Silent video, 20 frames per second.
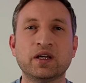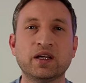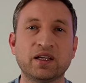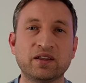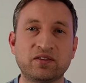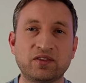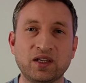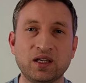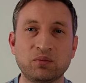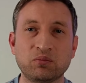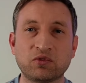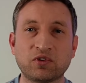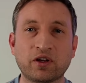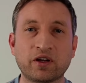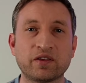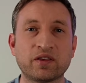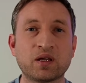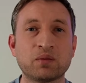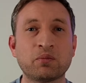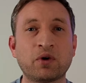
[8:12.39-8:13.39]
It seems
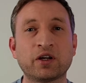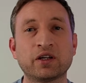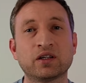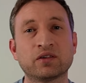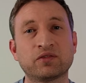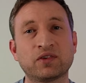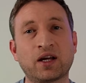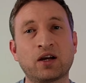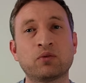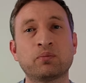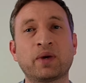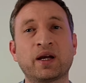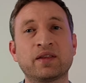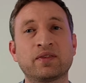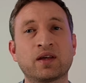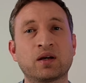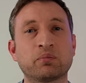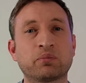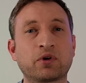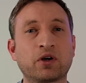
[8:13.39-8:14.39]
like they might have now
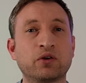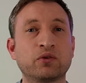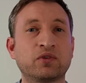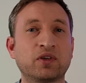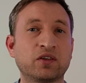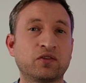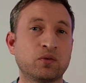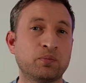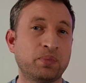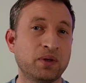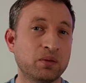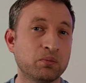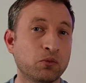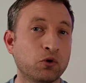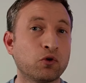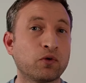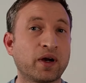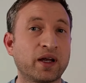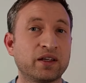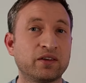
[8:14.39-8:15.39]
made that process a bit
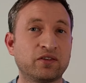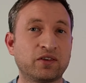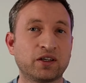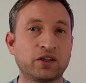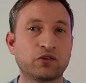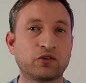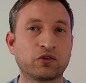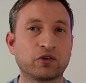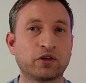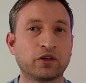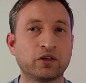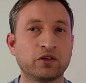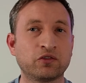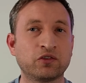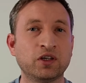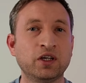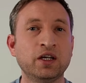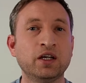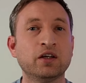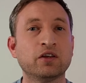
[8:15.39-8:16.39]
more
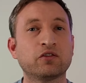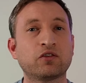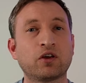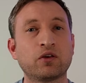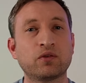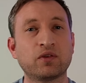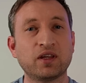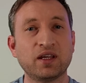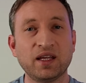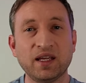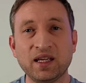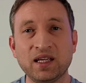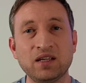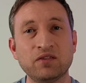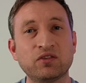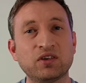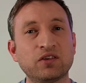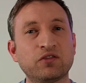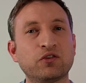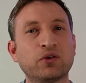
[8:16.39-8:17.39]
asynchronous, so that
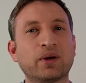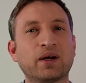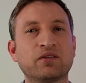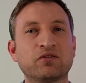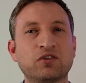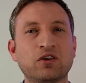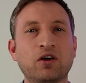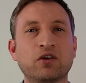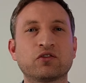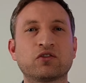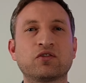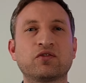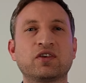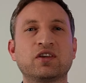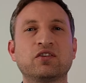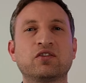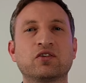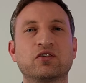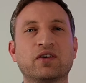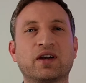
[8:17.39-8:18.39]
even if you have lots of
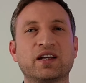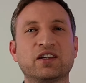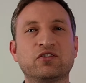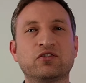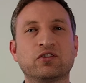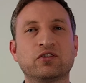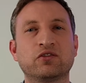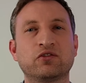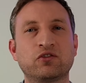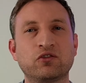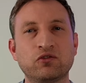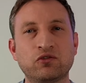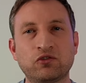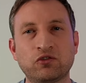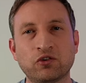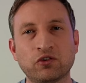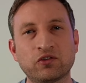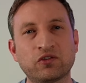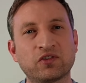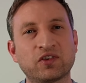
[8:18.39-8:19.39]
integrations, you
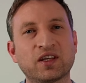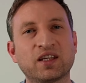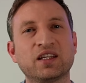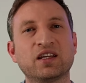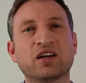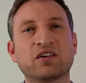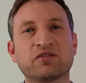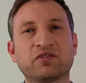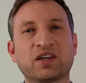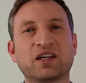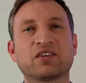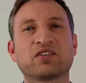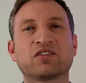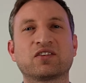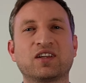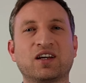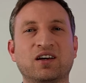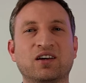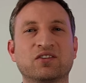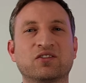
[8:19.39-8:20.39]
should see a fast
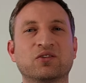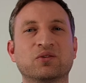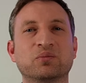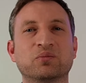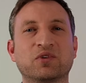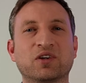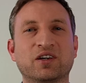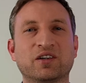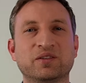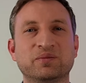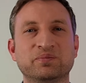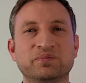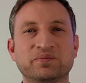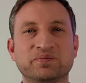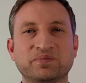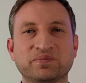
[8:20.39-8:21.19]
startup time.